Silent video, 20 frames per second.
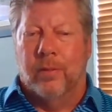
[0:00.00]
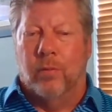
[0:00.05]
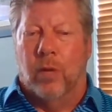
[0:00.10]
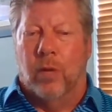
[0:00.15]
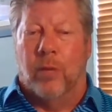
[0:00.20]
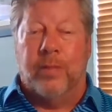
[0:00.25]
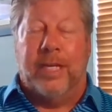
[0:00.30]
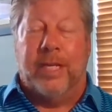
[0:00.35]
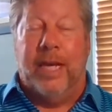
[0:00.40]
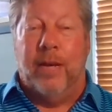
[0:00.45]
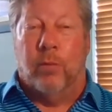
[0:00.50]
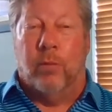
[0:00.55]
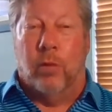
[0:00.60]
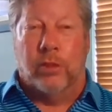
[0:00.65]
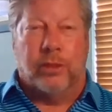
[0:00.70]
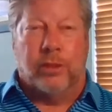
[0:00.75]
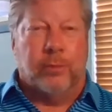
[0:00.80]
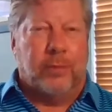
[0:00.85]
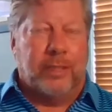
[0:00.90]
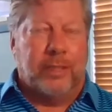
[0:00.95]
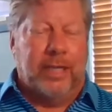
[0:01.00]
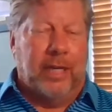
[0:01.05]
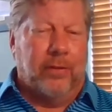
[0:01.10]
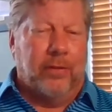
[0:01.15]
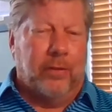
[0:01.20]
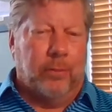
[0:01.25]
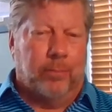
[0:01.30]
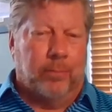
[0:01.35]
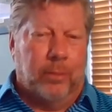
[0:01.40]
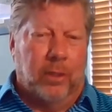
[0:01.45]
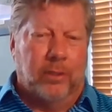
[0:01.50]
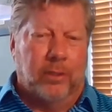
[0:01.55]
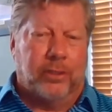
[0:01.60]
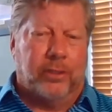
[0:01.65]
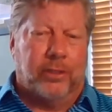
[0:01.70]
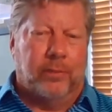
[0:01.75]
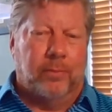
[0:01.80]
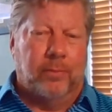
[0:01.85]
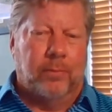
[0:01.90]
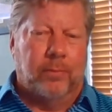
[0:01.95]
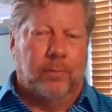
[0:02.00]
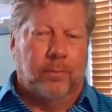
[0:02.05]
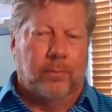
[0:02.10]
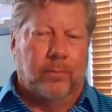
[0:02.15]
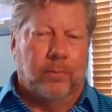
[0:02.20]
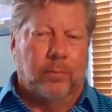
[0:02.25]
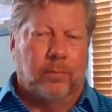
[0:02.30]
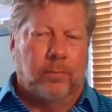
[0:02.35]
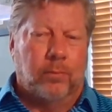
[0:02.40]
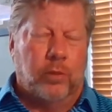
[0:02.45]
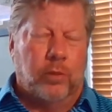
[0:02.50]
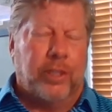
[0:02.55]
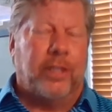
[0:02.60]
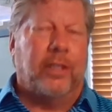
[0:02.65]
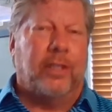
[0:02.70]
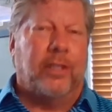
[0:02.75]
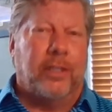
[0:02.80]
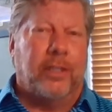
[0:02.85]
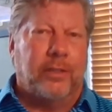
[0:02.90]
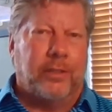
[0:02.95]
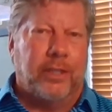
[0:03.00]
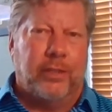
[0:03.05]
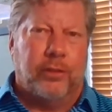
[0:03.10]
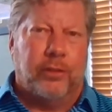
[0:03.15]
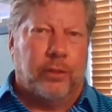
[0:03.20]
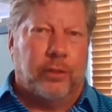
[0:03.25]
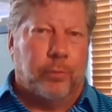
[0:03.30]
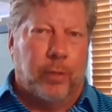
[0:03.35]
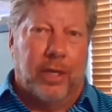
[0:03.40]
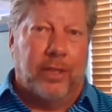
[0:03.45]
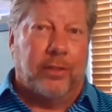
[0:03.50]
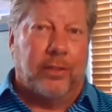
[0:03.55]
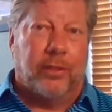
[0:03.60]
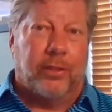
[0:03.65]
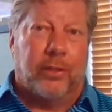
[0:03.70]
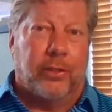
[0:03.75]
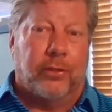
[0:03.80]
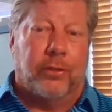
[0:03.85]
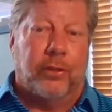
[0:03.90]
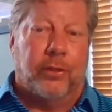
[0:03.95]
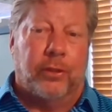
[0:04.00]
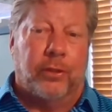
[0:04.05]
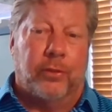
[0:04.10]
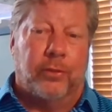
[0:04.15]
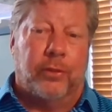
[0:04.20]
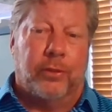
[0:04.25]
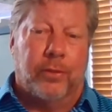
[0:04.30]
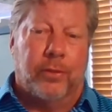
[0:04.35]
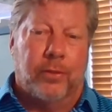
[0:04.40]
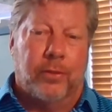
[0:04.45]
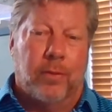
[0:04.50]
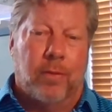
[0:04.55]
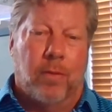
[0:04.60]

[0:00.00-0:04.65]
While we can't worship together in person, we can continue spreading the good news.